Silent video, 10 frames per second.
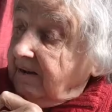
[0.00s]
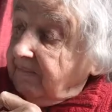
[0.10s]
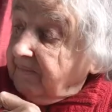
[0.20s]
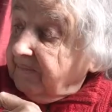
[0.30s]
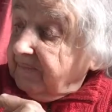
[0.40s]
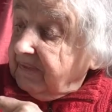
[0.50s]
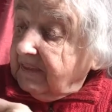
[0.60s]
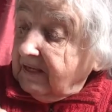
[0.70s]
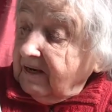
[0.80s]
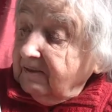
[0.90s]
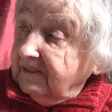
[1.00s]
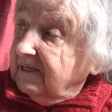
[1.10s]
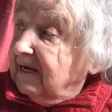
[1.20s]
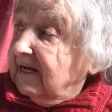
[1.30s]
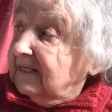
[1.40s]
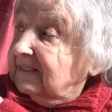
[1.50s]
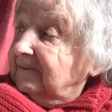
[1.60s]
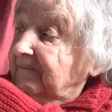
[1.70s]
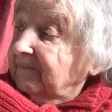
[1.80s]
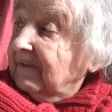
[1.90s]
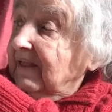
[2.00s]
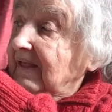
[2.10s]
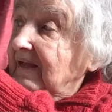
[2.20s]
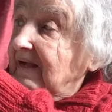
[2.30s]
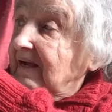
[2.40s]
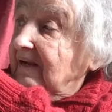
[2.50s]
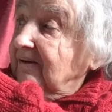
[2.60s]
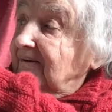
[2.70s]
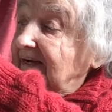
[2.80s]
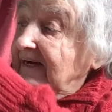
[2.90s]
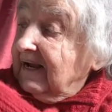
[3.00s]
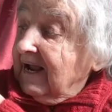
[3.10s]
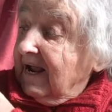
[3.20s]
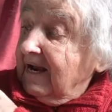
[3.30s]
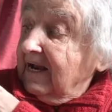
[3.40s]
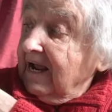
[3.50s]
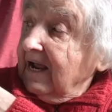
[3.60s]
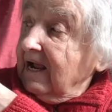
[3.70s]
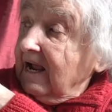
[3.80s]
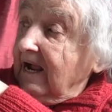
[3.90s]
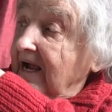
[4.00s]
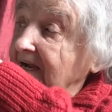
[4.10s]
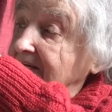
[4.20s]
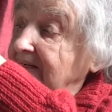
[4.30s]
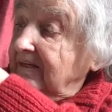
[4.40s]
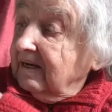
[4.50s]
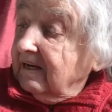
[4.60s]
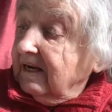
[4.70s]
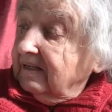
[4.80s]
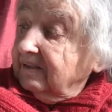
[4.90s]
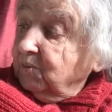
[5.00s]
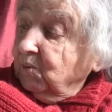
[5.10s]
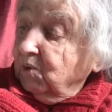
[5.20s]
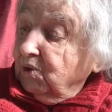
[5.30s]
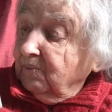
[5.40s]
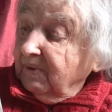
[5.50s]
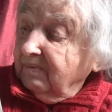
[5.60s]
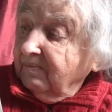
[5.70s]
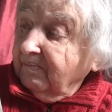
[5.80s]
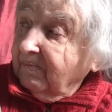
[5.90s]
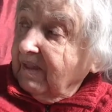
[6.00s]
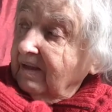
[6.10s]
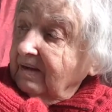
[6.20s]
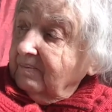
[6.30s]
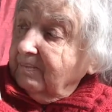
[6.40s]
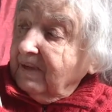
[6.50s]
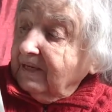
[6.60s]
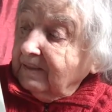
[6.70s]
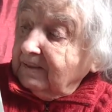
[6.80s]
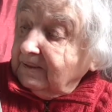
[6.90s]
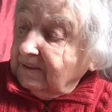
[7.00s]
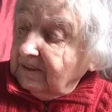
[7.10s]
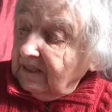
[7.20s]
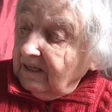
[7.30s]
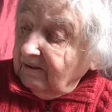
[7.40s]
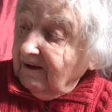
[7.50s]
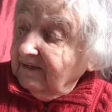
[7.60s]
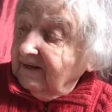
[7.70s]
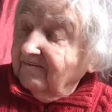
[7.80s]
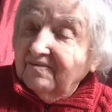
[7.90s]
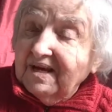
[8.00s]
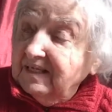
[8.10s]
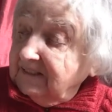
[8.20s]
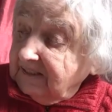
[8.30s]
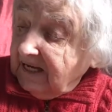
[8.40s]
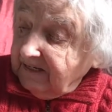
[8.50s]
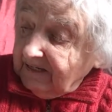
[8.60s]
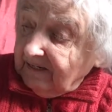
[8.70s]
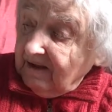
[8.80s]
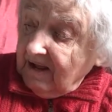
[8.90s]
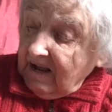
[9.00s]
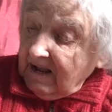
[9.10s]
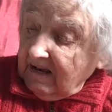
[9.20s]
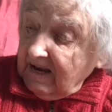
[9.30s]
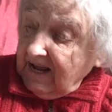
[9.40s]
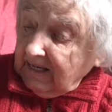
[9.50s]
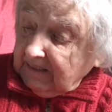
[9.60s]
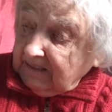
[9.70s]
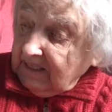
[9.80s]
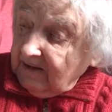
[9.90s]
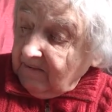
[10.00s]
The golden light around her head, and warm pinks around her face and her legs,